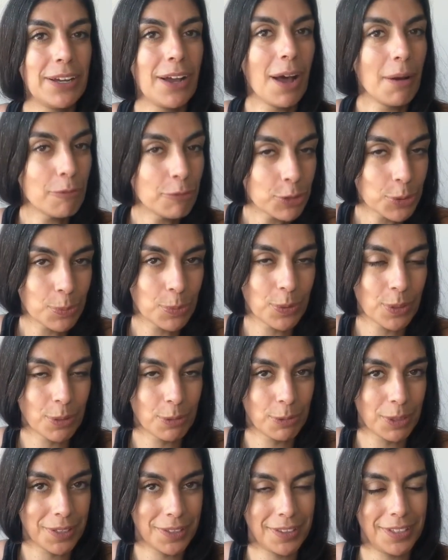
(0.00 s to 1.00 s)
comfortable
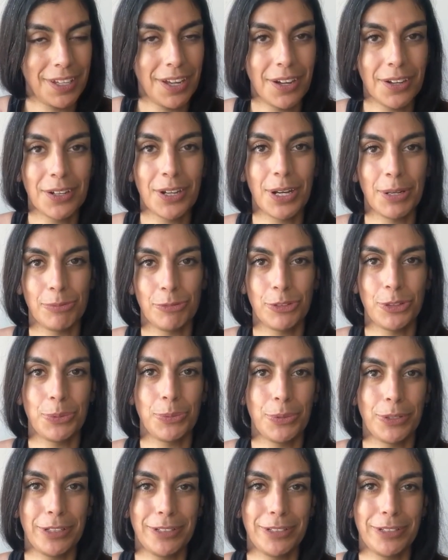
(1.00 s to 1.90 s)
with the uncomfortable.